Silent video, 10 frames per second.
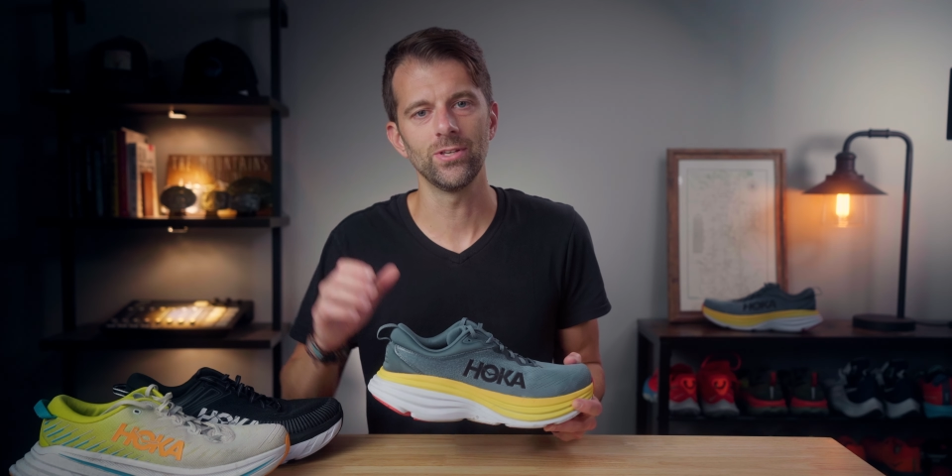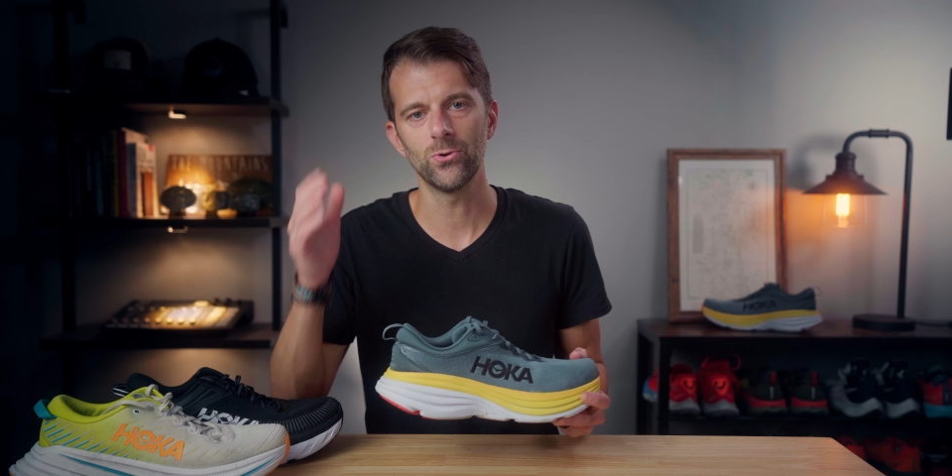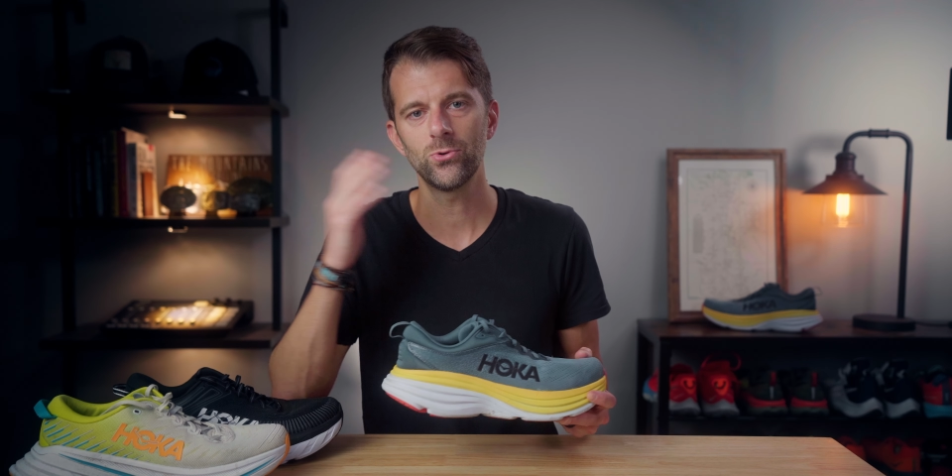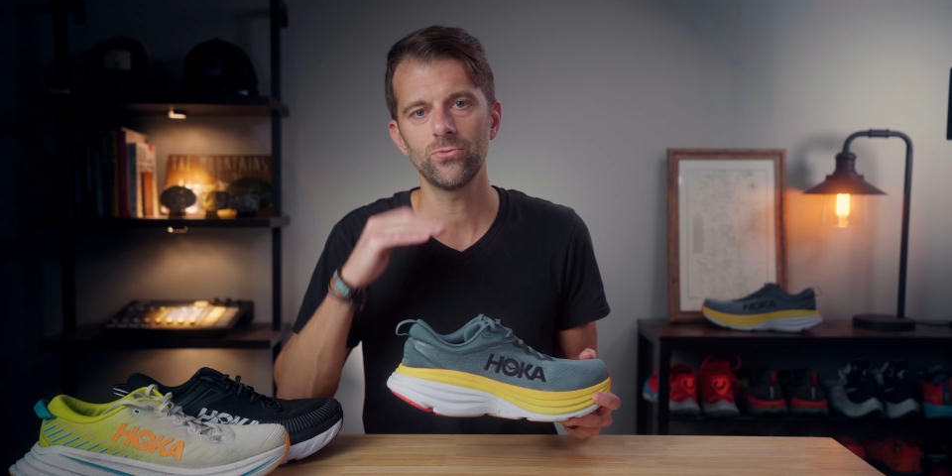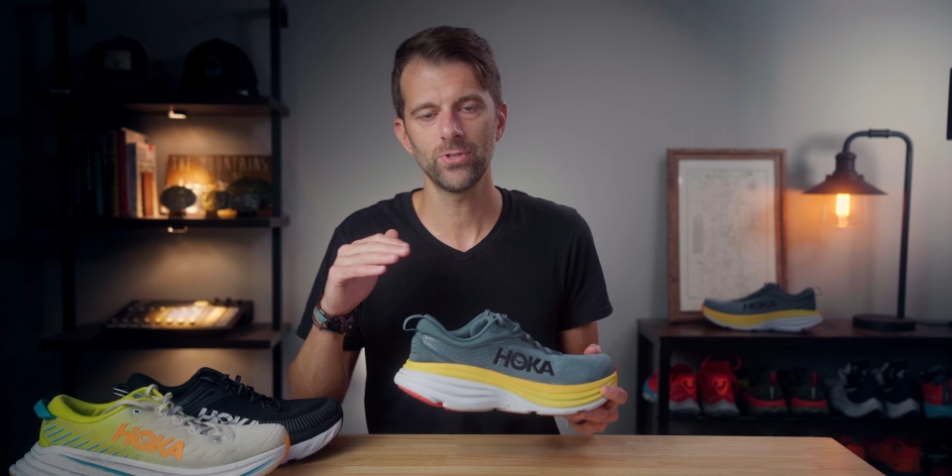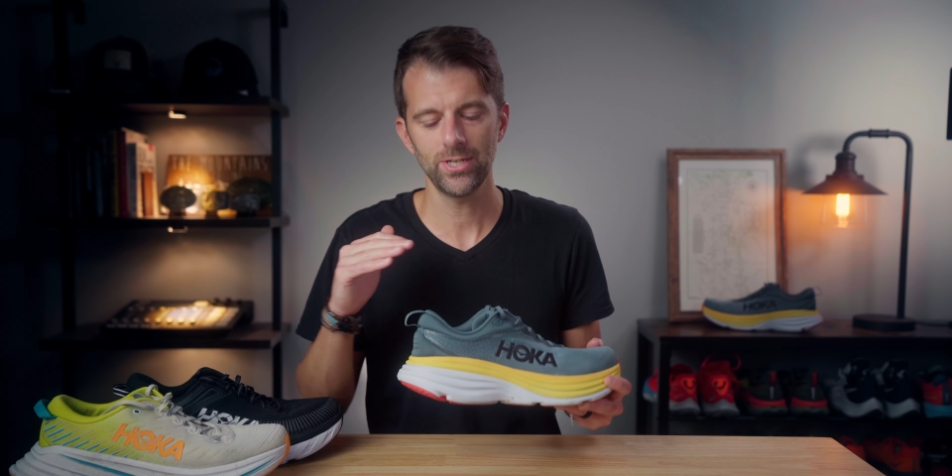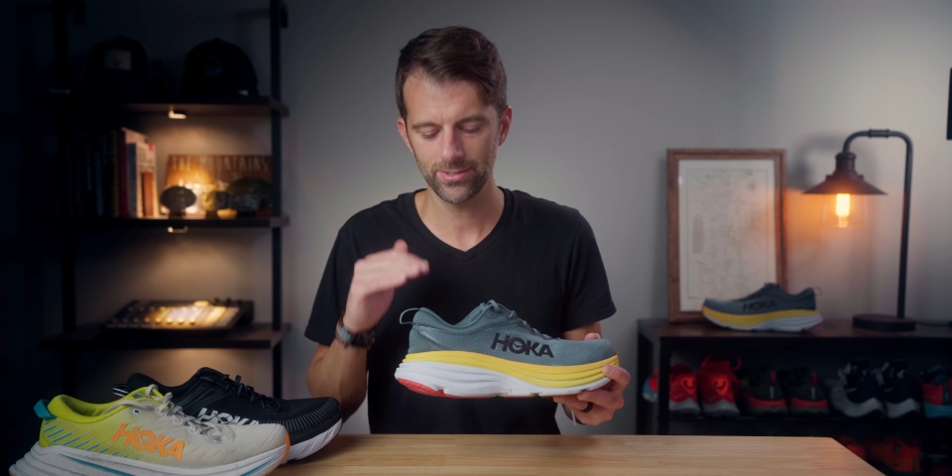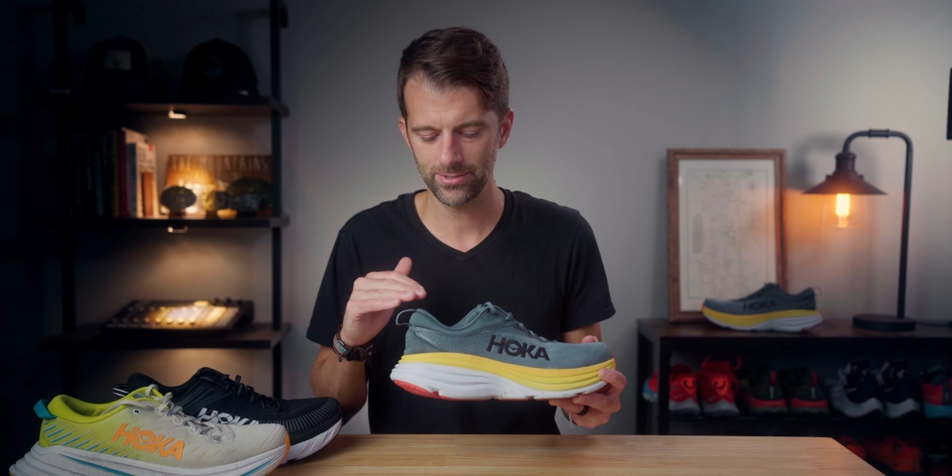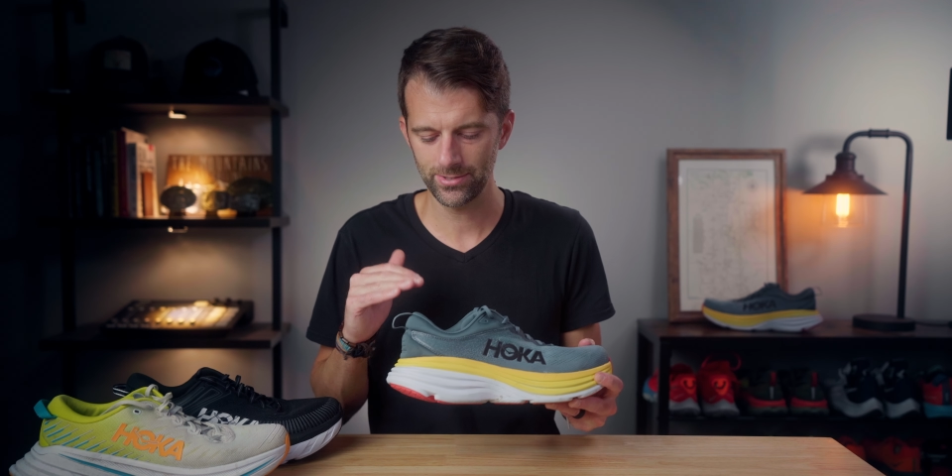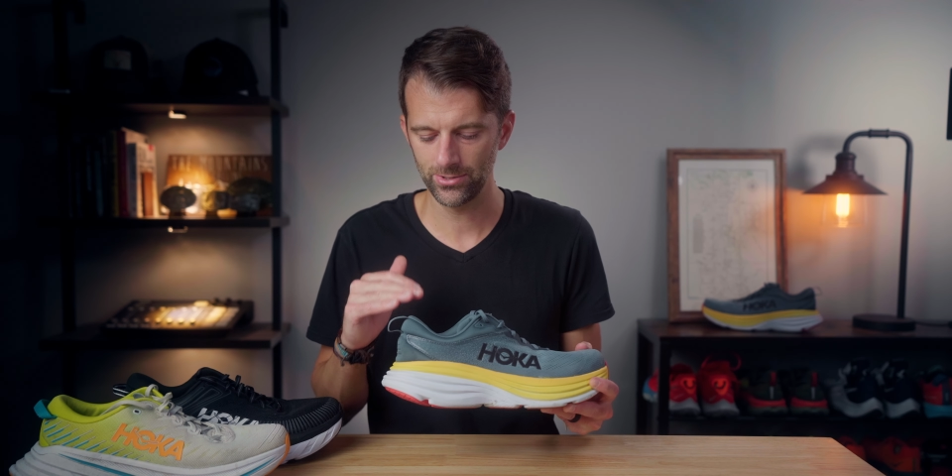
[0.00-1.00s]
I would have liked
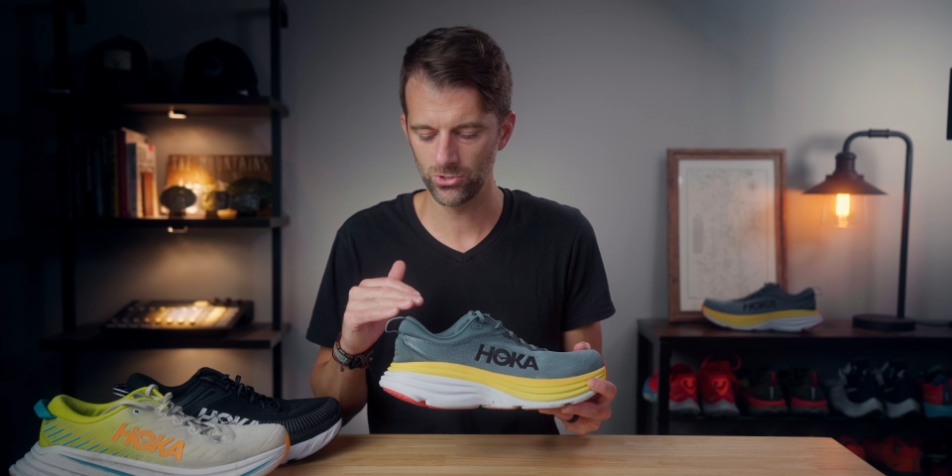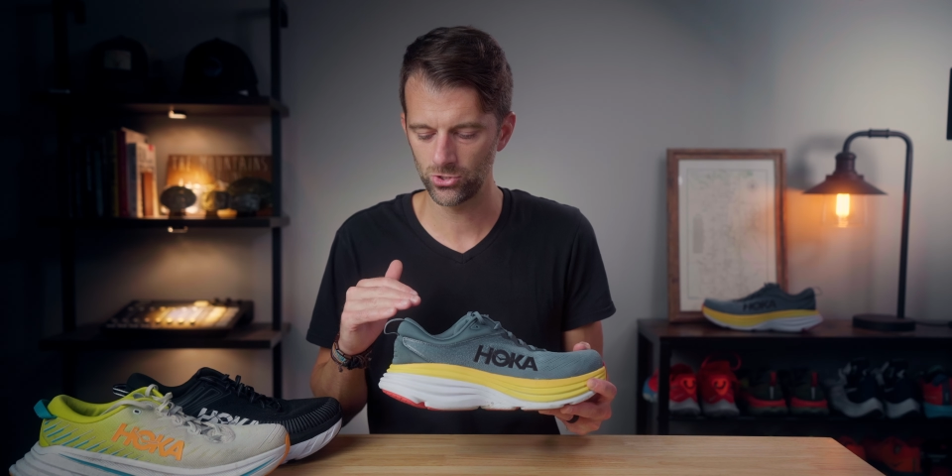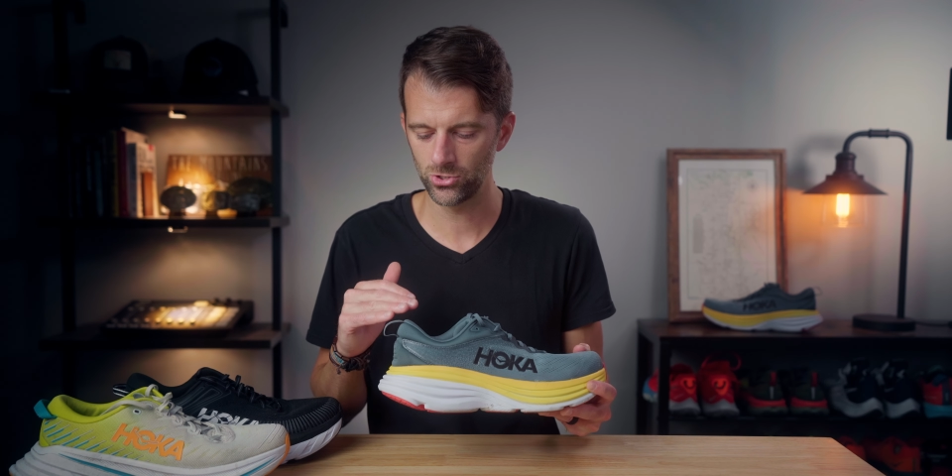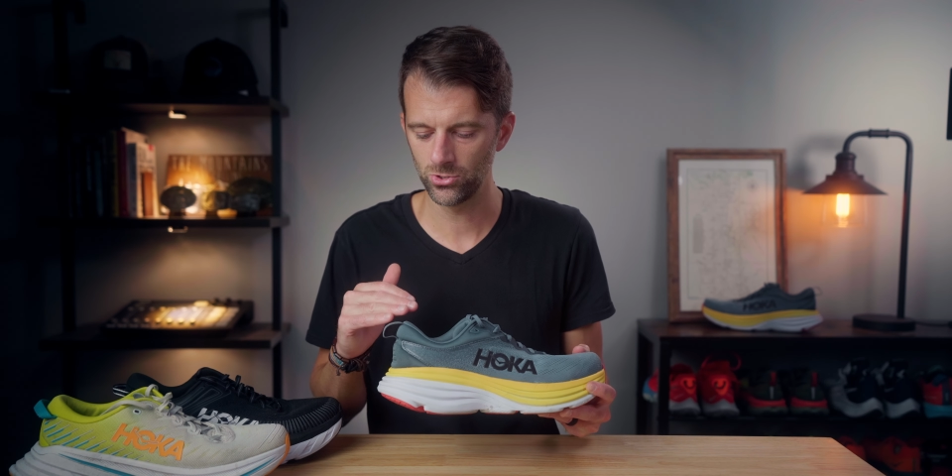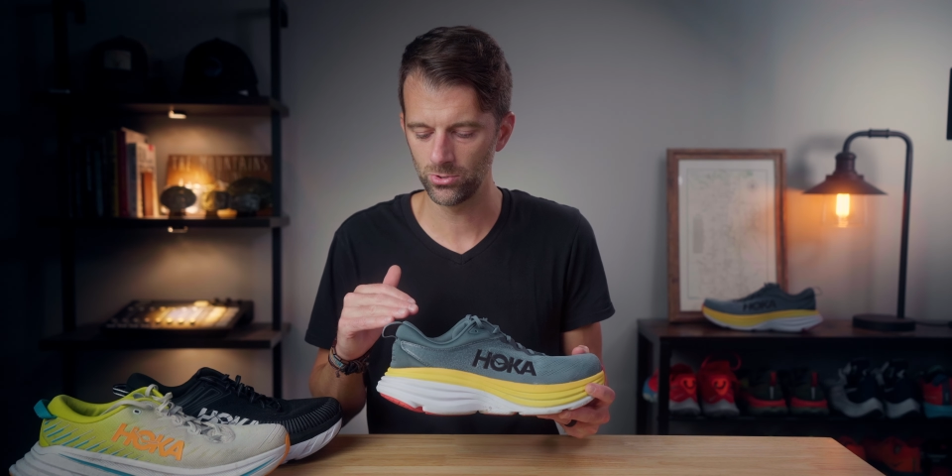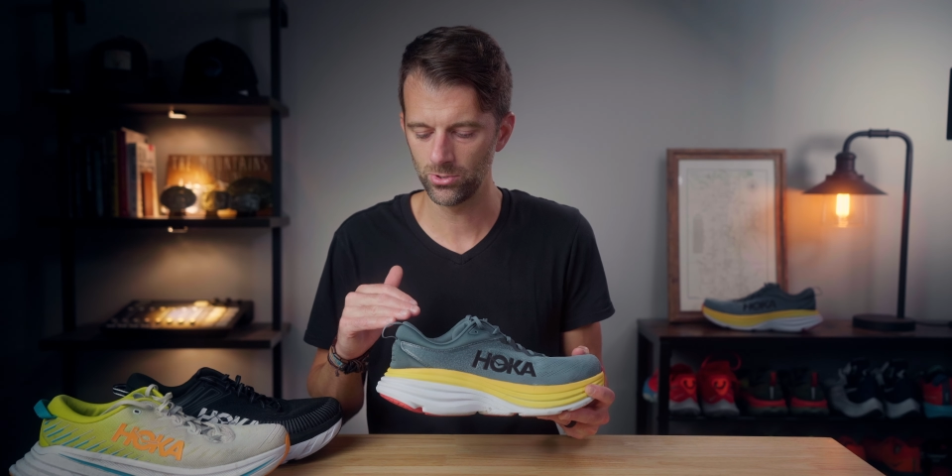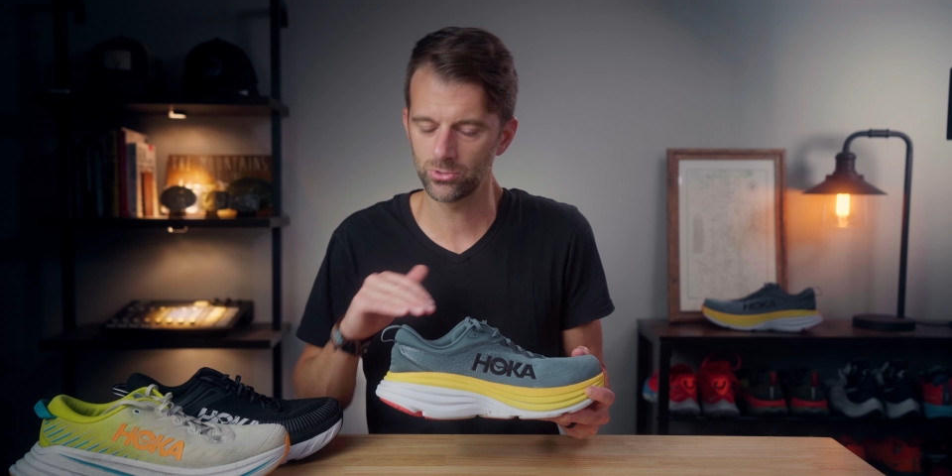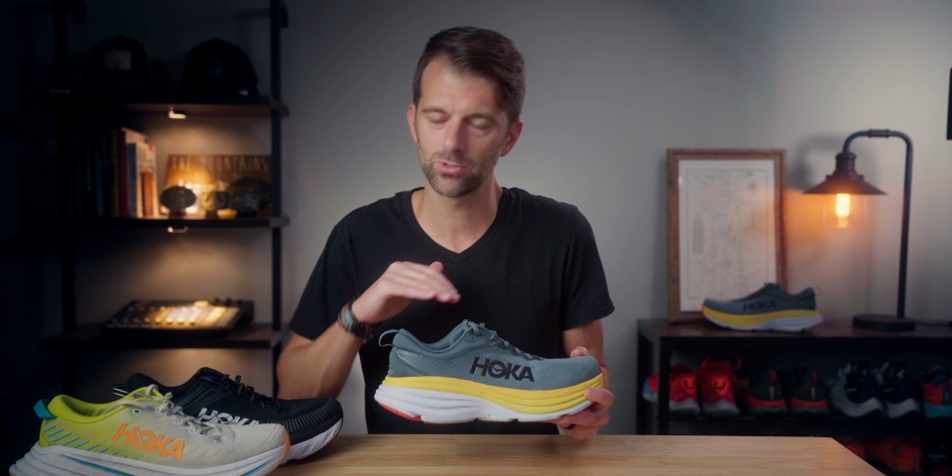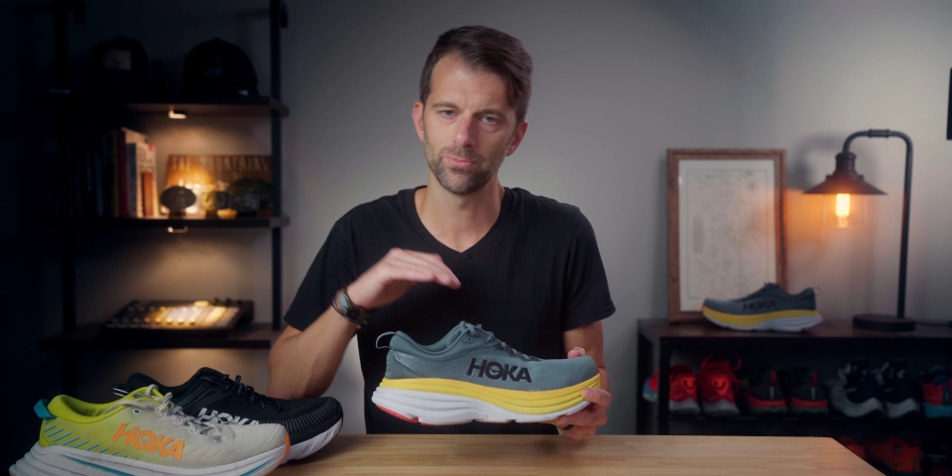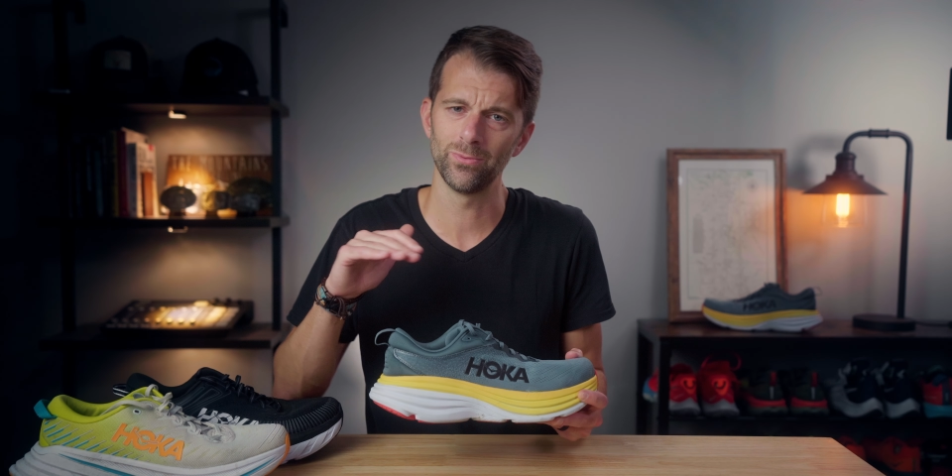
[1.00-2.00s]
to see this shoe
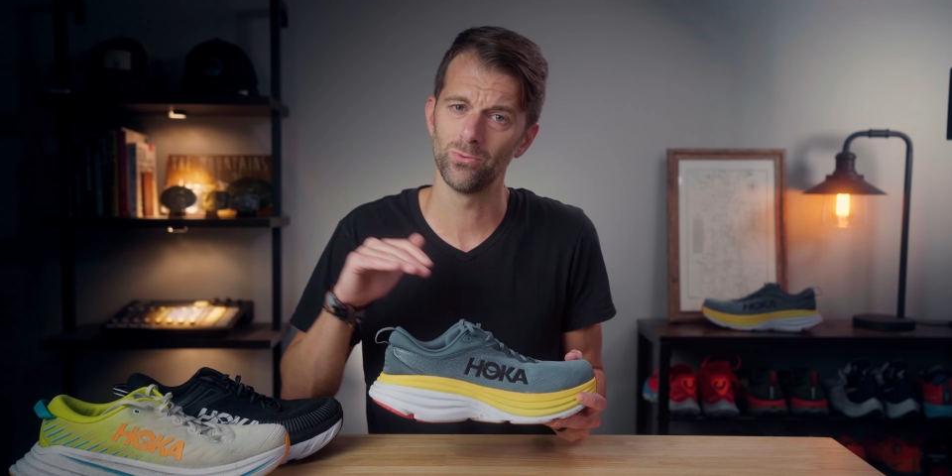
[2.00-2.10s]
closer to maybe